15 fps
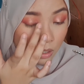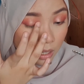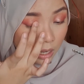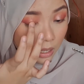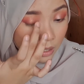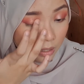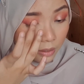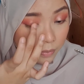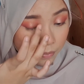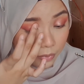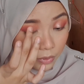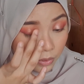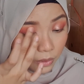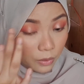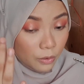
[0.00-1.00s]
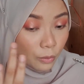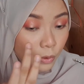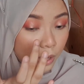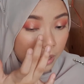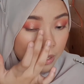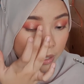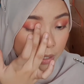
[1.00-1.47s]
like
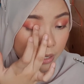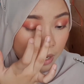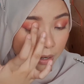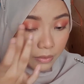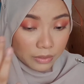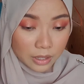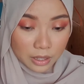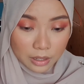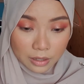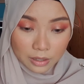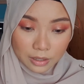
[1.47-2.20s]
gradient kind of thing.